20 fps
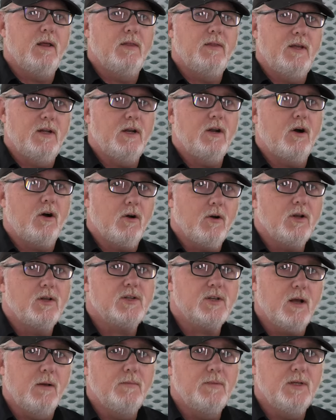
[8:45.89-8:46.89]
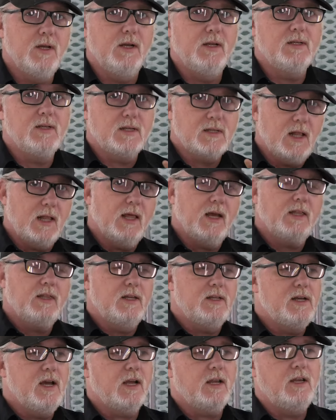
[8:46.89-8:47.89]
And then an artist comes in and says, well, I like
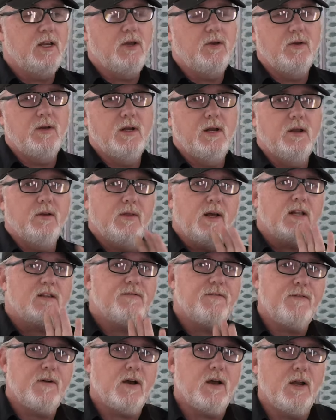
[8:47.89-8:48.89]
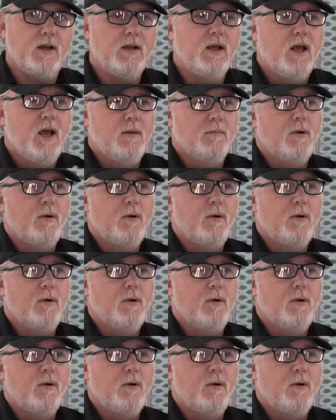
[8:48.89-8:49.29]
the technique you did here. That's fine.